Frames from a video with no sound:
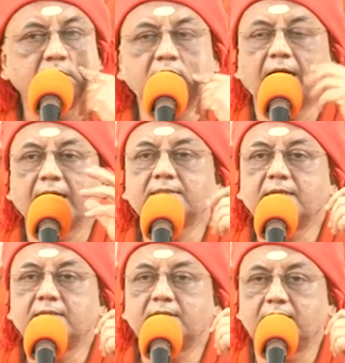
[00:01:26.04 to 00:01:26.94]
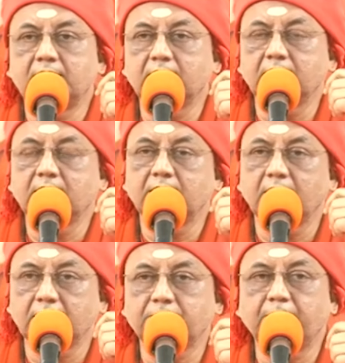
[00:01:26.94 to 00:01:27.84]
So, as I
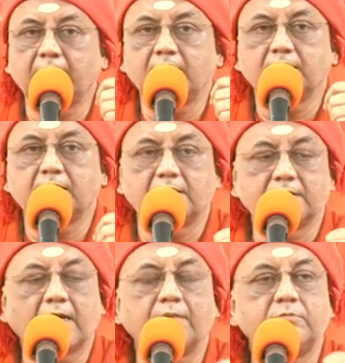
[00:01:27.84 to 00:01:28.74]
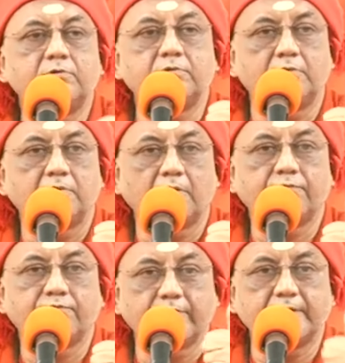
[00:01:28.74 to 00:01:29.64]
explained, that the thumb rule
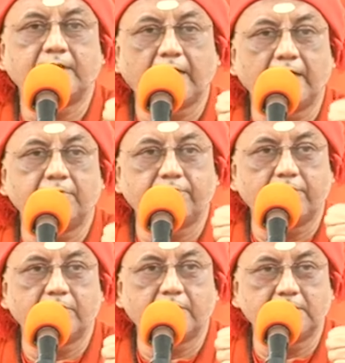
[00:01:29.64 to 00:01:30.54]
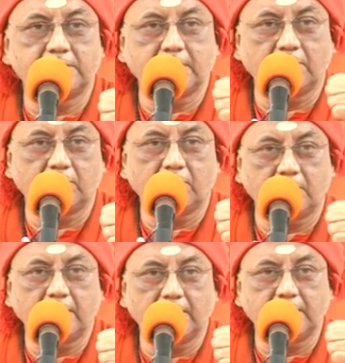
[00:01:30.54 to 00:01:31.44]
of whether I am progressing or
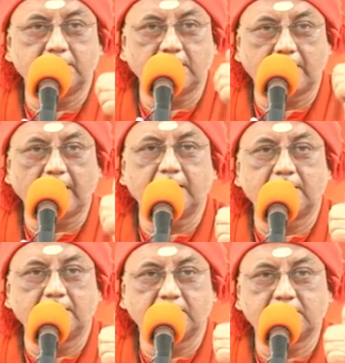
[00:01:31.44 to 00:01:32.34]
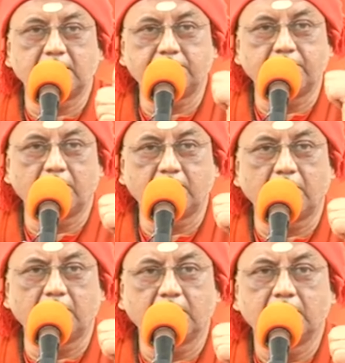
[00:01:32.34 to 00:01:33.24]
not, it is the right step or
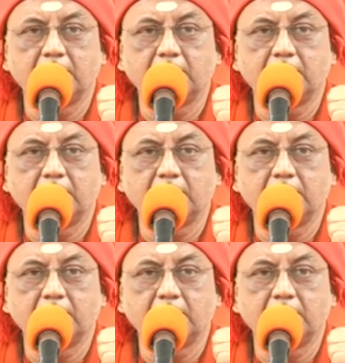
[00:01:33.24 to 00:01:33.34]
not.